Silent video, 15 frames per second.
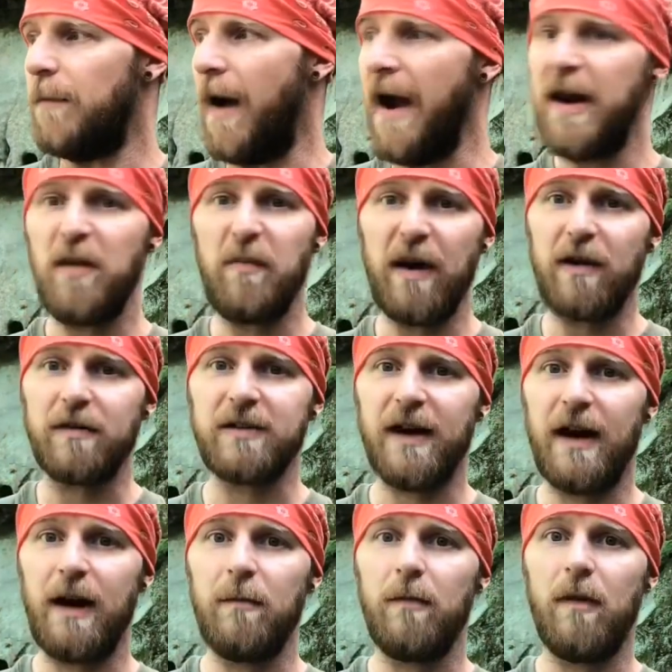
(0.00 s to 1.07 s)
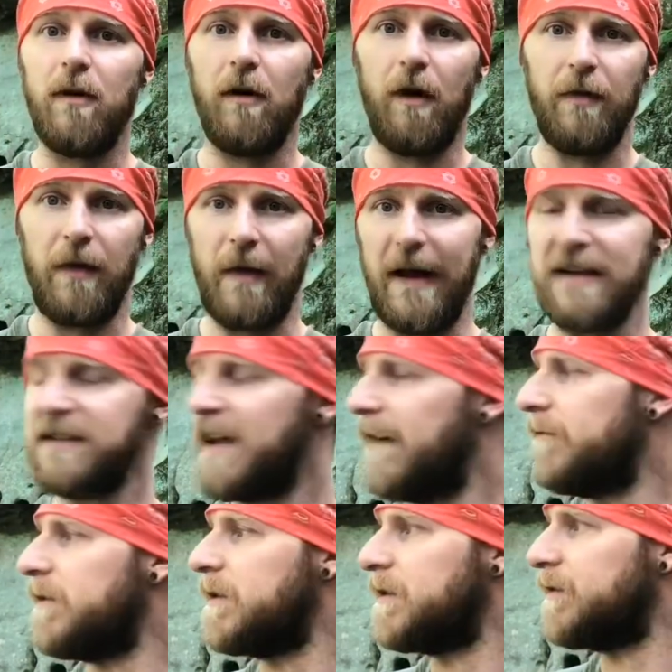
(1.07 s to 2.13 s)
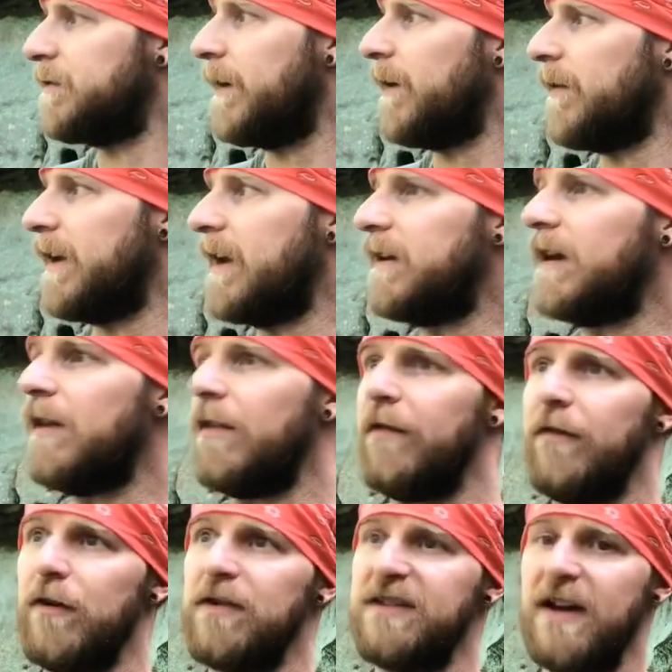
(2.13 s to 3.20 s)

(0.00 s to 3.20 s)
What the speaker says: I had a better time on the last half of this trail than I did on the first